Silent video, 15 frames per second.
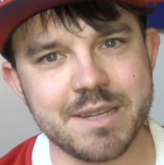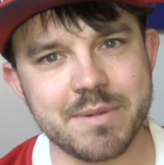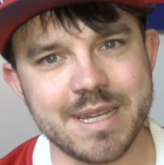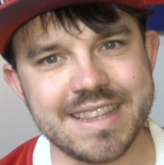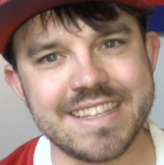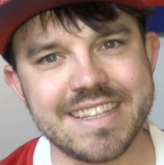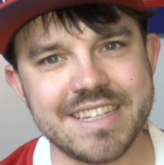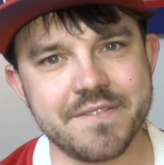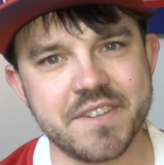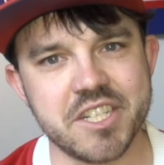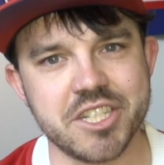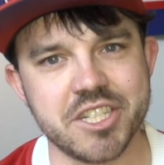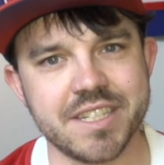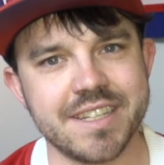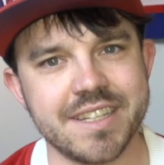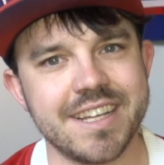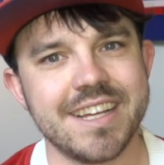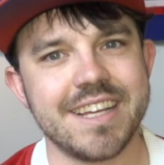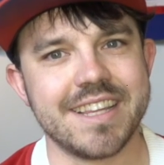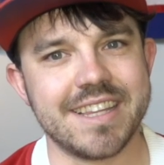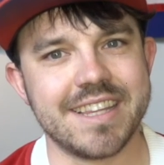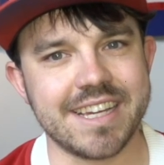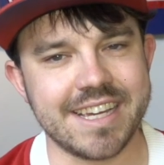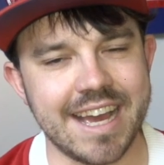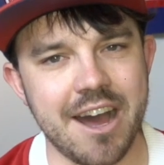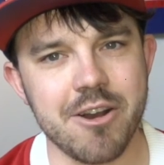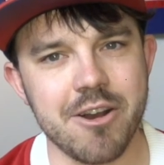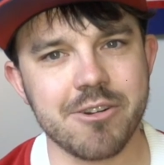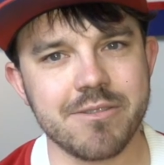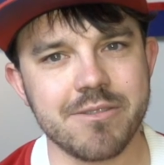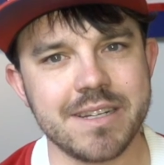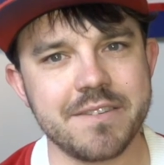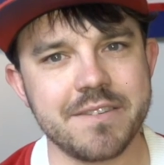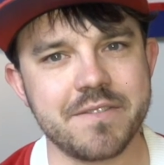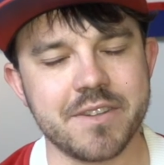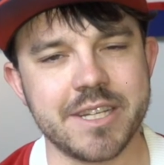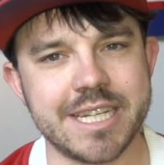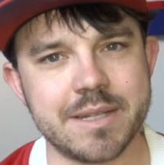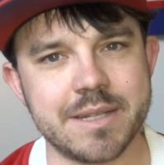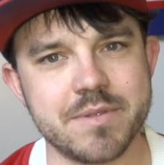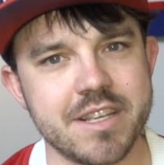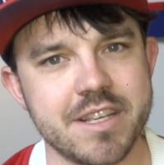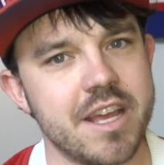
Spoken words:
in the division, the Calgary Flames.